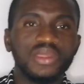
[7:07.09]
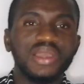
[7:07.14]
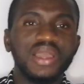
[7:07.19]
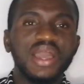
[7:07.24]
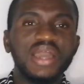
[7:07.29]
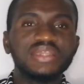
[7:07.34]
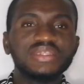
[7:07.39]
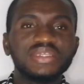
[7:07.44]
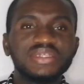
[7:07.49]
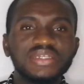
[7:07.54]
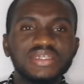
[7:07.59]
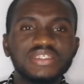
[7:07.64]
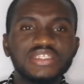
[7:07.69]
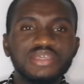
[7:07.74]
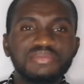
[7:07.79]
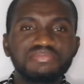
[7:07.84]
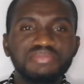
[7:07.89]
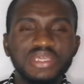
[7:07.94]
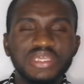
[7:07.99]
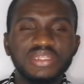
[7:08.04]
And the
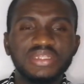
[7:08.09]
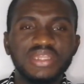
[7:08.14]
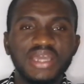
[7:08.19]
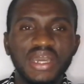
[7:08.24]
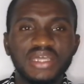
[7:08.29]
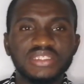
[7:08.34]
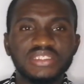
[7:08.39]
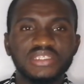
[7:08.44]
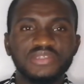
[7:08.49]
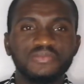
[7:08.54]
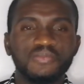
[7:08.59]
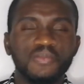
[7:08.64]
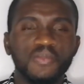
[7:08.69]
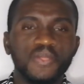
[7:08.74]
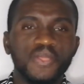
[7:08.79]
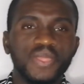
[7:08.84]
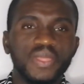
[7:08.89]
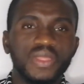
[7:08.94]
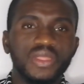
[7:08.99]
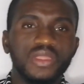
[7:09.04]
reason being that
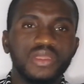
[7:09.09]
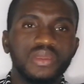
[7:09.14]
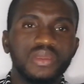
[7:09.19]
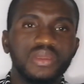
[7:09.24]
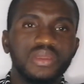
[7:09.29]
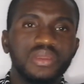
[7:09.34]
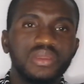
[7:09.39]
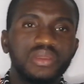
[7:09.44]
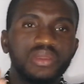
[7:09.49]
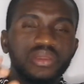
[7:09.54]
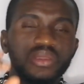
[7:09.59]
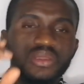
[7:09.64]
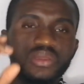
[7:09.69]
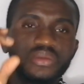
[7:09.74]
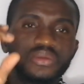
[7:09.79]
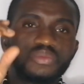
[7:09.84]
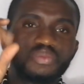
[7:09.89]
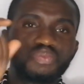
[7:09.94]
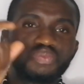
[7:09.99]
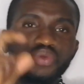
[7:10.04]

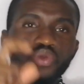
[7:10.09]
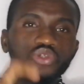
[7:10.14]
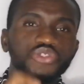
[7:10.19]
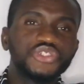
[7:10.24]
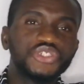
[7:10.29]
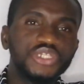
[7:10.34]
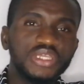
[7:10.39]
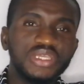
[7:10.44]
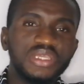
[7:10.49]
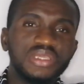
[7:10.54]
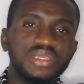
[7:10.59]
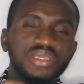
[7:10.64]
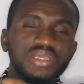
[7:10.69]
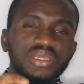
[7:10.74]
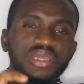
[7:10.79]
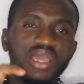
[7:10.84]
poultry